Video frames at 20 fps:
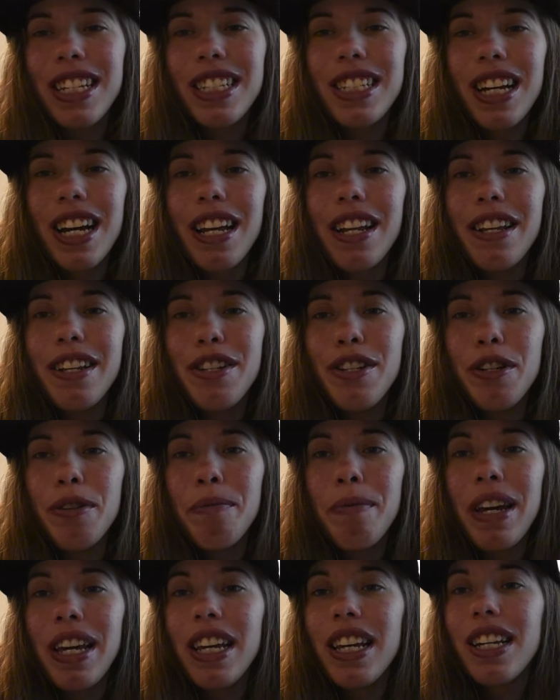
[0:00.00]
excited to
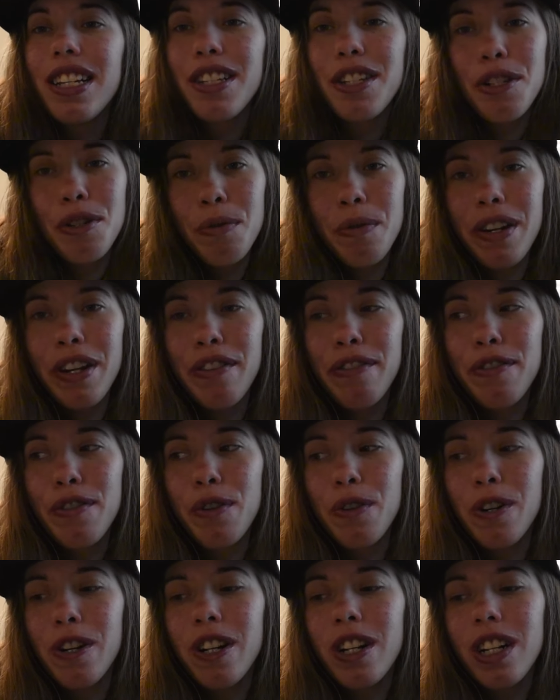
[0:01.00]
make it to
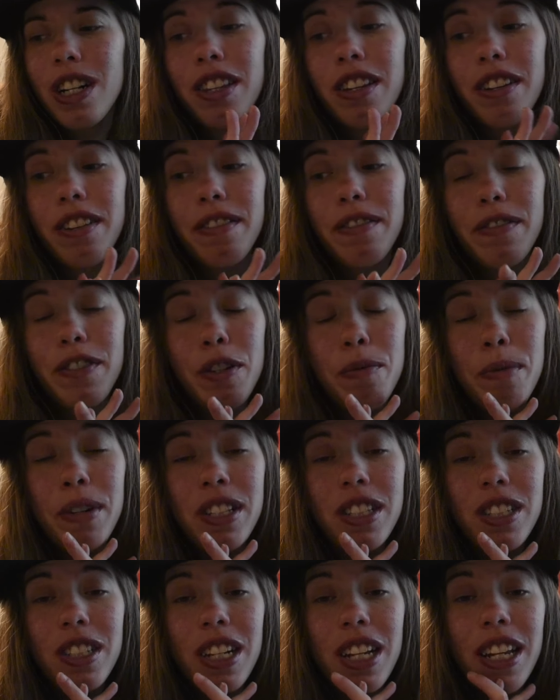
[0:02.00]
24. The few
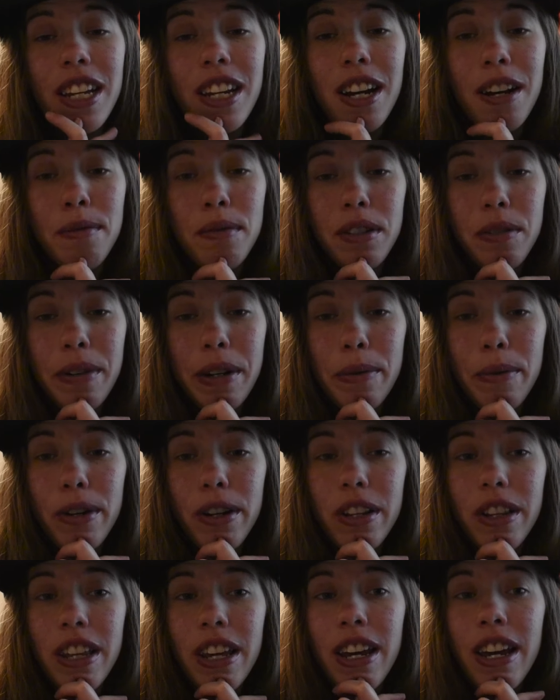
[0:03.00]
months leading up to my
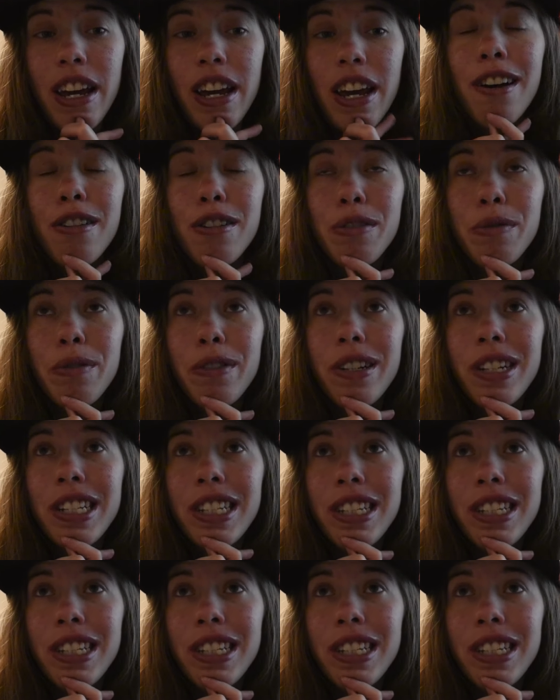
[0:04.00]
birthday, I was really